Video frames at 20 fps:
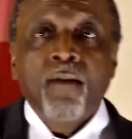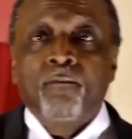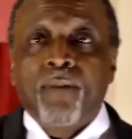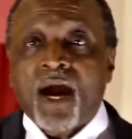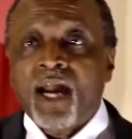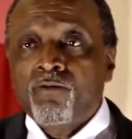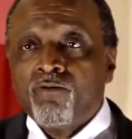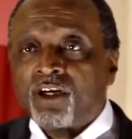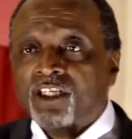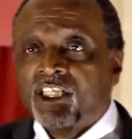
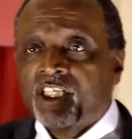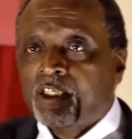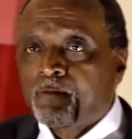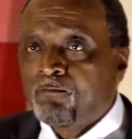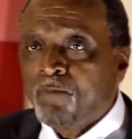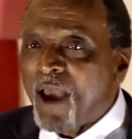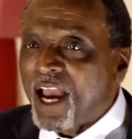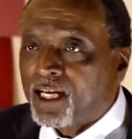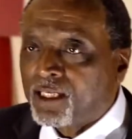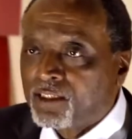by
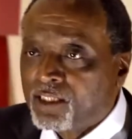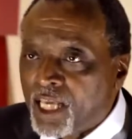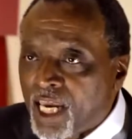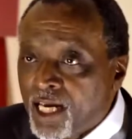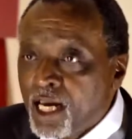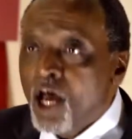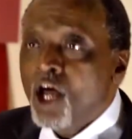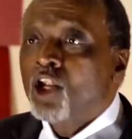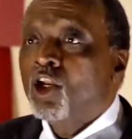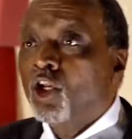
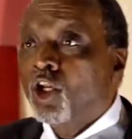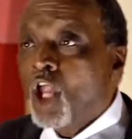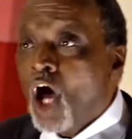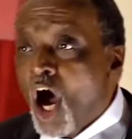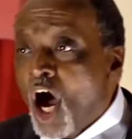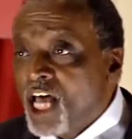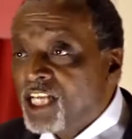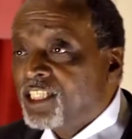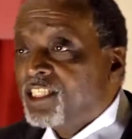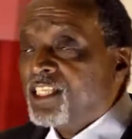respecting
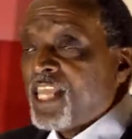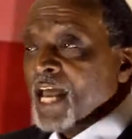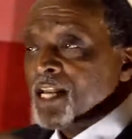laws